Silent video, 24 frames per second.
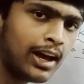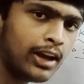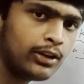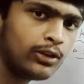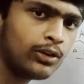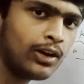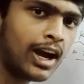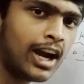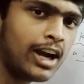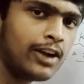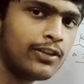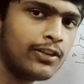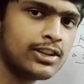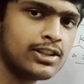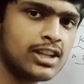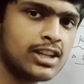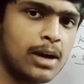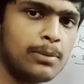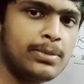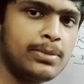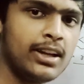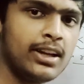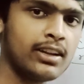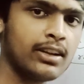had one
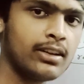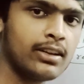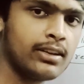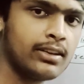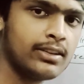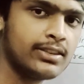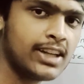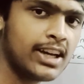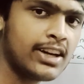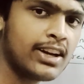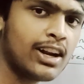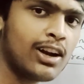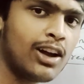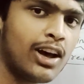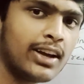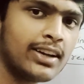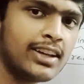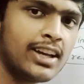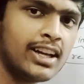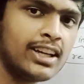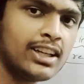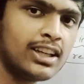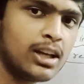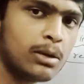chapter, General
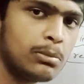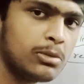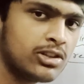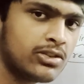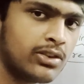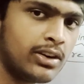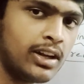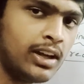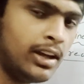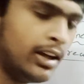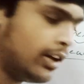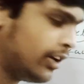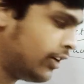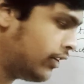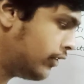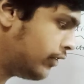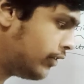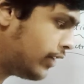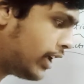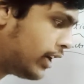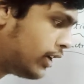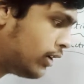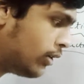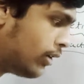Organic Chemistry,
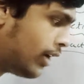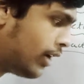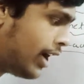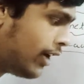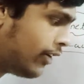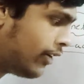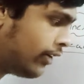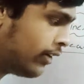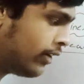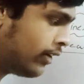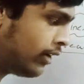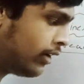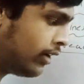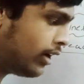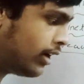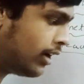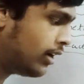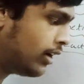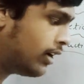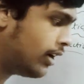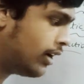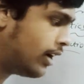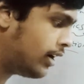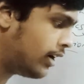where you have
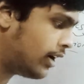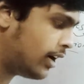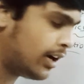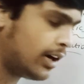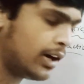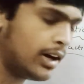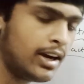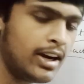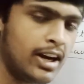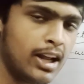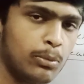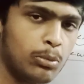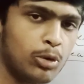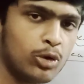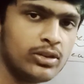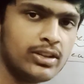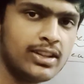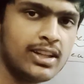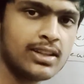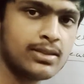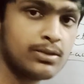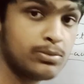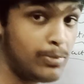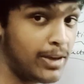heard
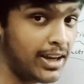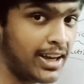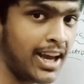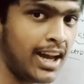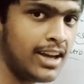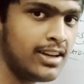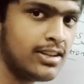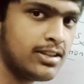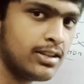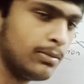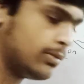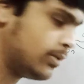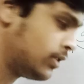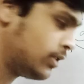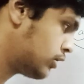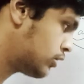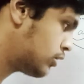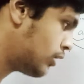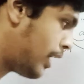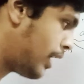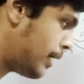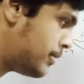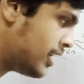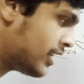about this mechanism.
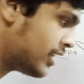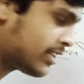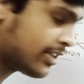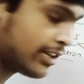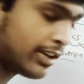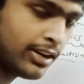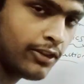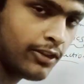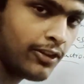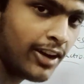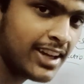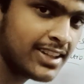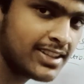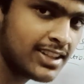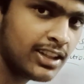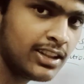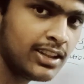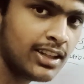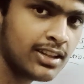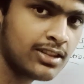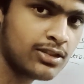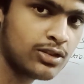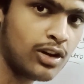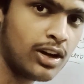So I am just
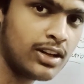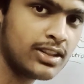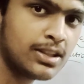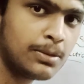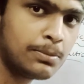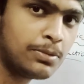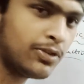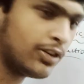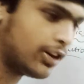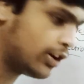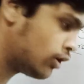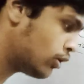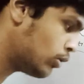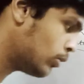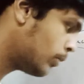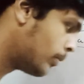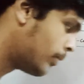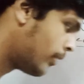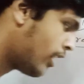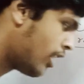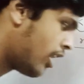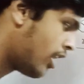revising this concept for you.